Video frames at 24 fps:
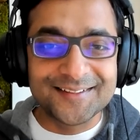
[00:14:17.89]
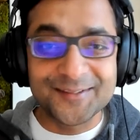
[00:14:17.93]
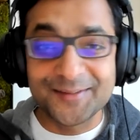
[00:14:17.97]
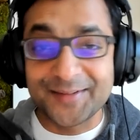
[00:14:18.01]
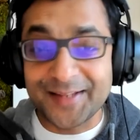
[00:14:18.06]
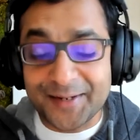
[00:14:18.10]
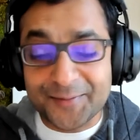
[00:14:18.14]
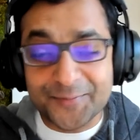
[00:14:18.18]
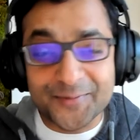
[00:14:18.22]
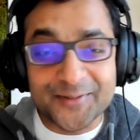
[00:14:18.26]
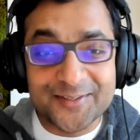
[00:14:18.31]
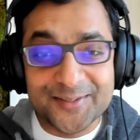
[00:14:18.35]
so
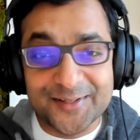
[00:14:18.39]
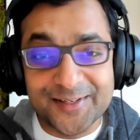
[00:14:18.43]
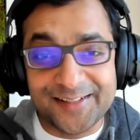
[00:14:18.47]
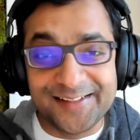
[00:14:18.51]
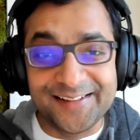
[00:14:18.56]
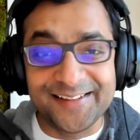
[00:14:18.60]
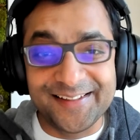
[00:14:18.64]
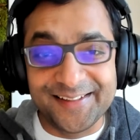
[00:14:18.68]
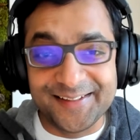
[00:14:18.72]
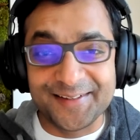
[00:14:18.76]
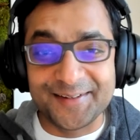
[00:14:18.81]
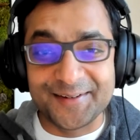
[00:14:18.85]
that was
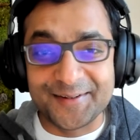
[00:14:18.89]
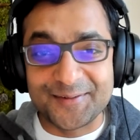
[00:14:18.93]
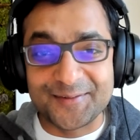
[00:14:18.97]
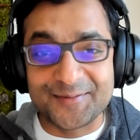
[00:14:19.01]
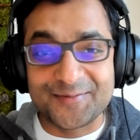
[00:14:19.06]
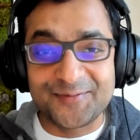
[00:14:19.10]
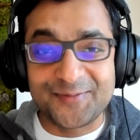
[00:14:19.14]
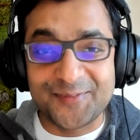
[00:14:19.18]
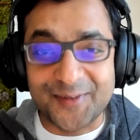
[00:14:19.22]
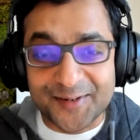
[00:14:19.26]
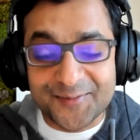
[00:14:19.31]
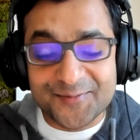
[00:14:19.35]
really uh,
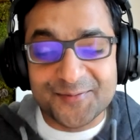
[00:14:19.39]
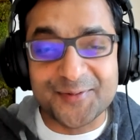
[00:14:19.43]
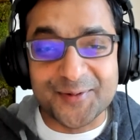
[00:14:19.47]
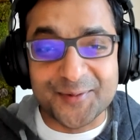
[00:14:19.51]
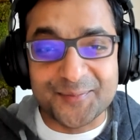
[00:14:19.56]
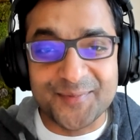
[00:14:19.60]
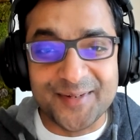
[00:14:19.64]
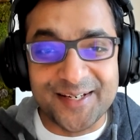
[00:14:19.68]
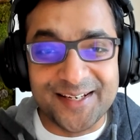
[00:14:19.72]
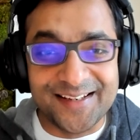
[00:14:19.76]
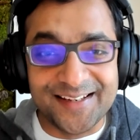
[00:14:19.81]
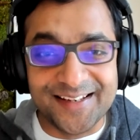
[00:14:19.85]
fun
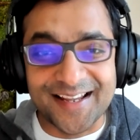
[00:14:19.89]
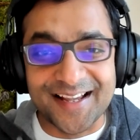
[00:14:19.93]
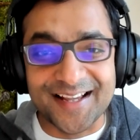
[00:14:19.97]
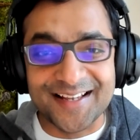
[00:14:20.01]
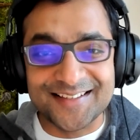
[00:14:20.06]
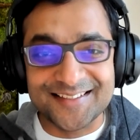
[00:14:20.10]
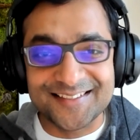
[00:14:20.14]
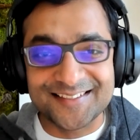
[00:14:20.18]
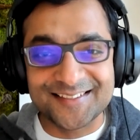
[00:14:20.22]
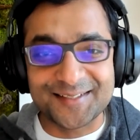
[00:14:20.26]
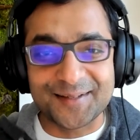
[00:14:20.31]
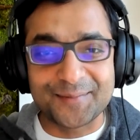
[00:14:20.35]
for me
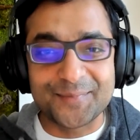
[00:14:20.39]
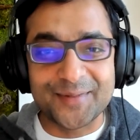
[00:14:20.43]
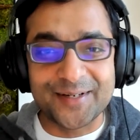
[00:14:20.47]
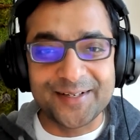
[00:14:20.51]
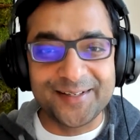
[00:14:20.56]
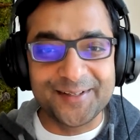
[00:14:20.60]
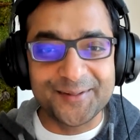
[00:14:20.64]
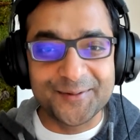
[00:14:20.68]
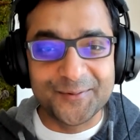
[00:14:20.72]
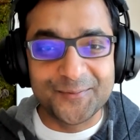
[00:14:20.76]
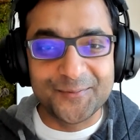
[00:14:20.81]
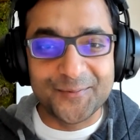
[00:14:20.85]
as
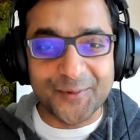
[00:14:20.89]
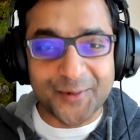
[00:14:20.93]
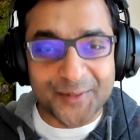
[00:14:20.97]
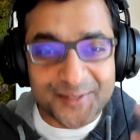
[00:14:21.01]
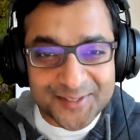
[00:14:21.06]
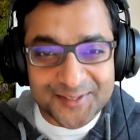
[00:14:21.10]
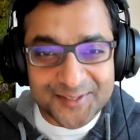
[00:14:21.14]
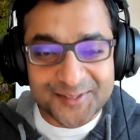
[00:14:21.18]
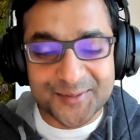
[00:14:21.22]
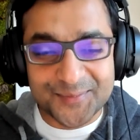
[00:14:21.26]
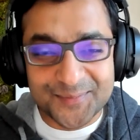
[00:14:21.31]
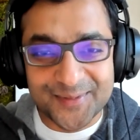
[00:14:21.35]
somebody who
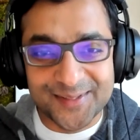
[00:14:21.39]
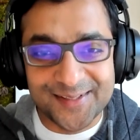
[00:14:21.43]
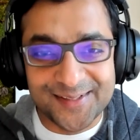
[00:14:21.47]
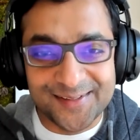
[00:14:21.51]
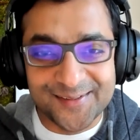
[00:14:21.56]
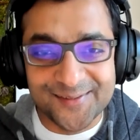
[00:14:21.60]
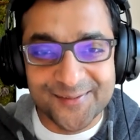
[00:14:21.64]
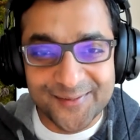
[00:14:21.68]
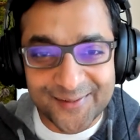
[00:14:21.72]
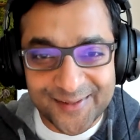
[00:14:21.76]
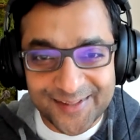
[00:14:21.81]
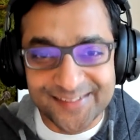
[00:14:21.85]
wants to
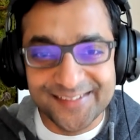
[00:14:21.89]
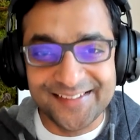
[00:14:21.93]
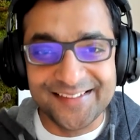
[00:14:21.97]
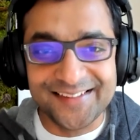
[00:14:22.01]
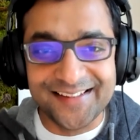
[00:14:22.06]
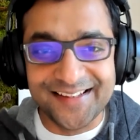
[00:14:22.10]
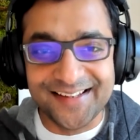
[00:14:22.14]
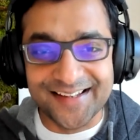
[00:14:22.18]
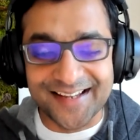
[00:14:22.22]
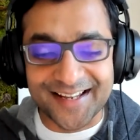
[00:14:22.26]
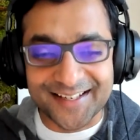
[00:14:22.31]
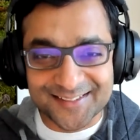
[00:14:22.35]
build
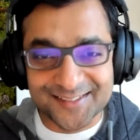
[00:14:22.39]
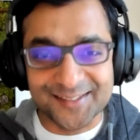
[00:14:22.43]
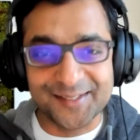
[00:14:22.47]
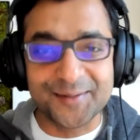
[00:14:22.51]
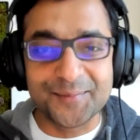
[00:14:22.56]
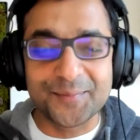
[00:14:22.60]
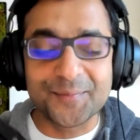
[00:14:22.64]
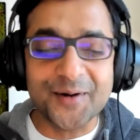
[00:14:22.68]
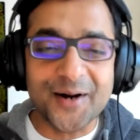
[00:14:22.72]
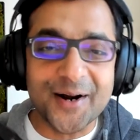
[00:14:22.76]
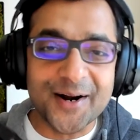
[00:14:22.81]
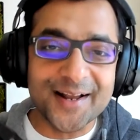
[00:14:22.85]
really
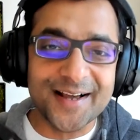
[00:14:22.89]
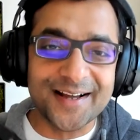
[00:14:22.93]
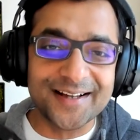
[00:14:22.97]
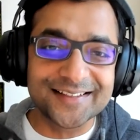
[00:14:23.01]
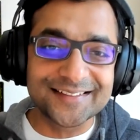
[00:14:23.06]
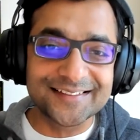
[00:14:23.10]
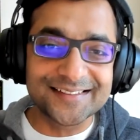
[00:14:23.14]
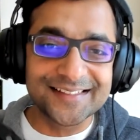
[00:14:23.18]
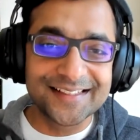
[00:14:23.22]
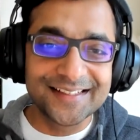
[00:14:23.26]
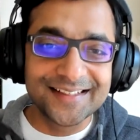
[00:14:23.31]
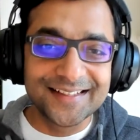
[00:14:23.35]
excellent
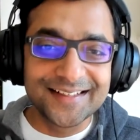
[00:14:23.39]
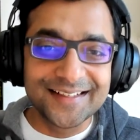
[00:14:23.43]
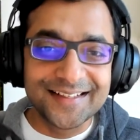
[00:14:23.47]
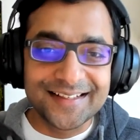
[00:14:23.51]
products.